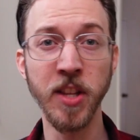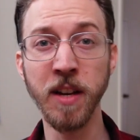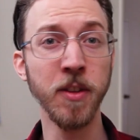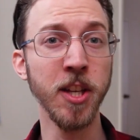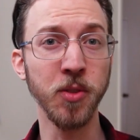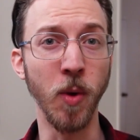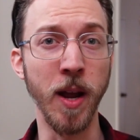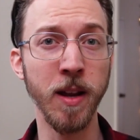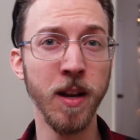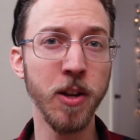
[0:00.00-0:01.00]
Think of it this
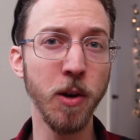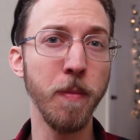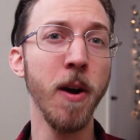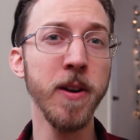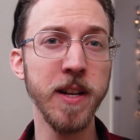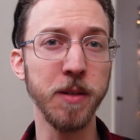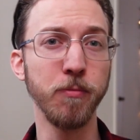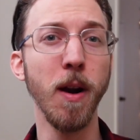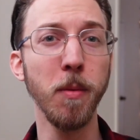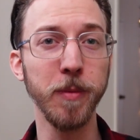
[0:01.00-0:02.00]
way. Your party is
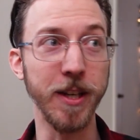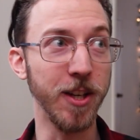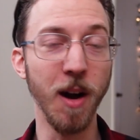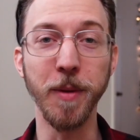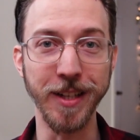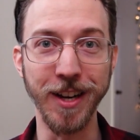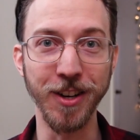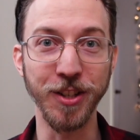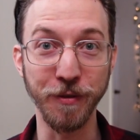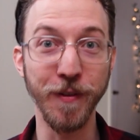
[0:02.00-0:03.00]
probably coming
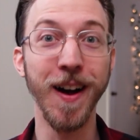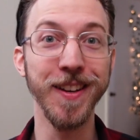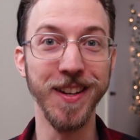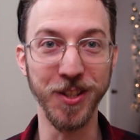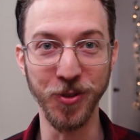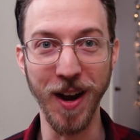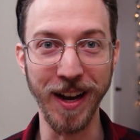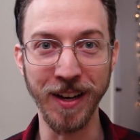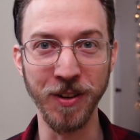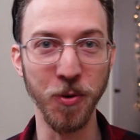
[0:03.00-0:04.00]
here to find this
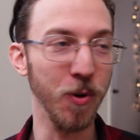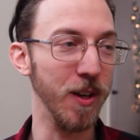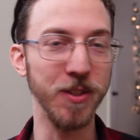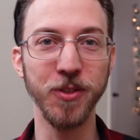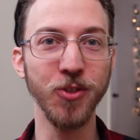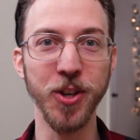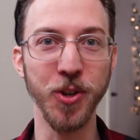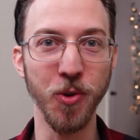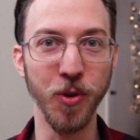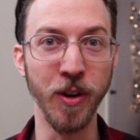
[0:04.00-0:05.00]
dragon, or its
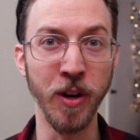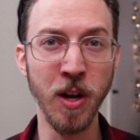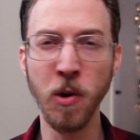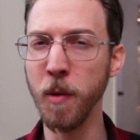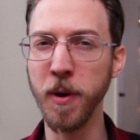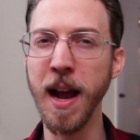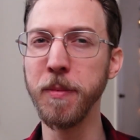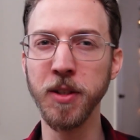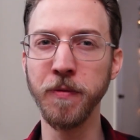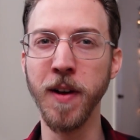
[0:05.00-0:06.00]
treasure hoard, or
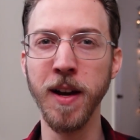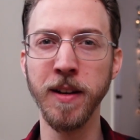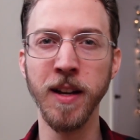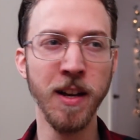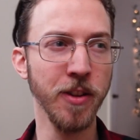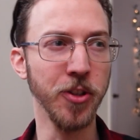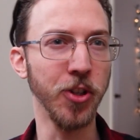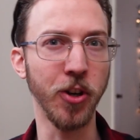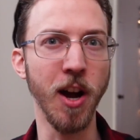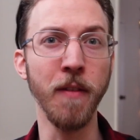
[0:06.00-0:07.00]
perhaps to find the
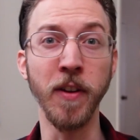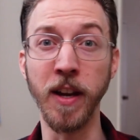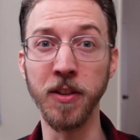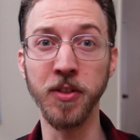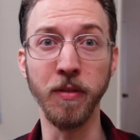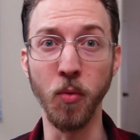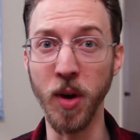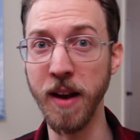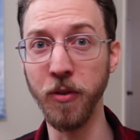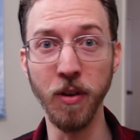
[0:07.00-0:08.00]
sarcophagus of
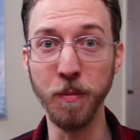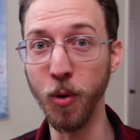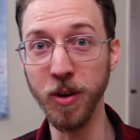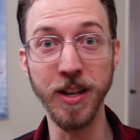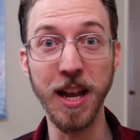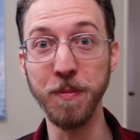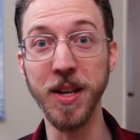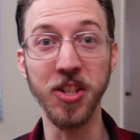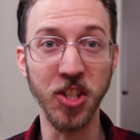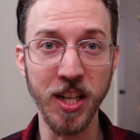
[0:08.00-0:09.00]
whatever important
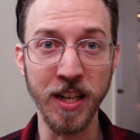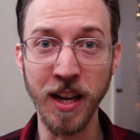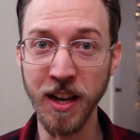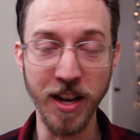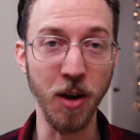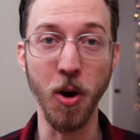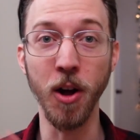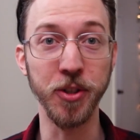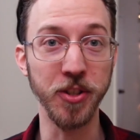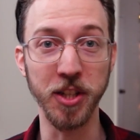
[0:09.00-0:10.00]
NPC now
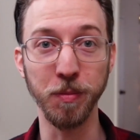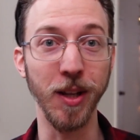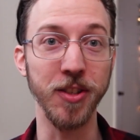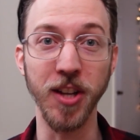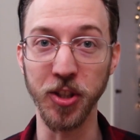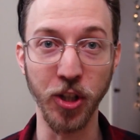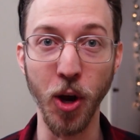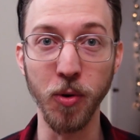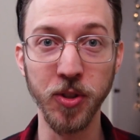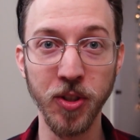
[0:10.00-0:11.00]
haunts this place as a
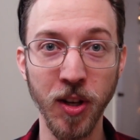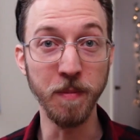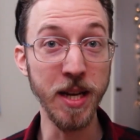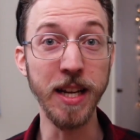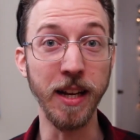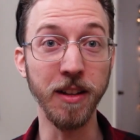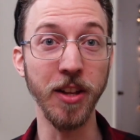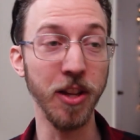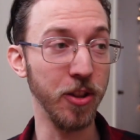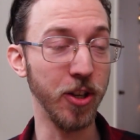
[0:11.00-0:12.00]
ghost. Meaning
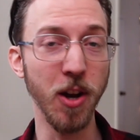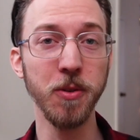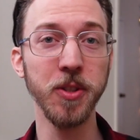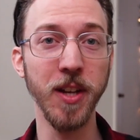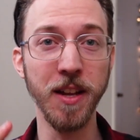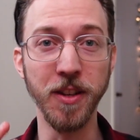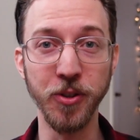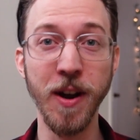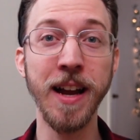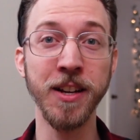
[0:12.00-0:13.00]
that the ghost and the
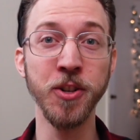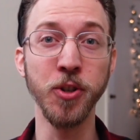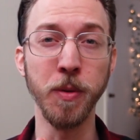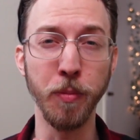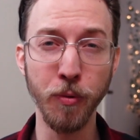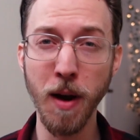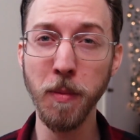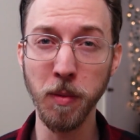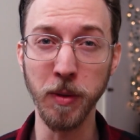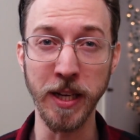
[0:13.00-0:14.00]
dragon should
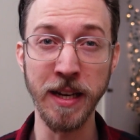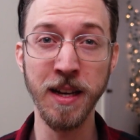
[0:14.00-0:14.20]
probably